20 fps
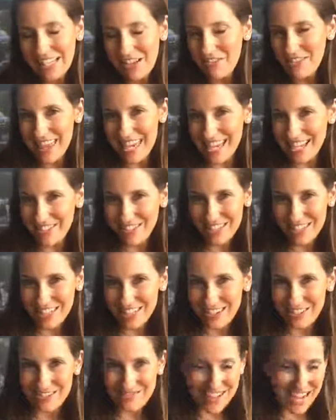so thank you
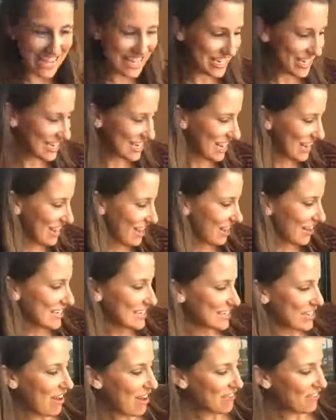so much. All
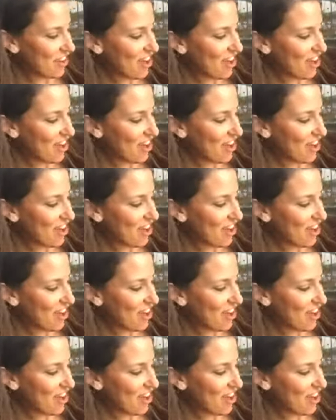right, so I've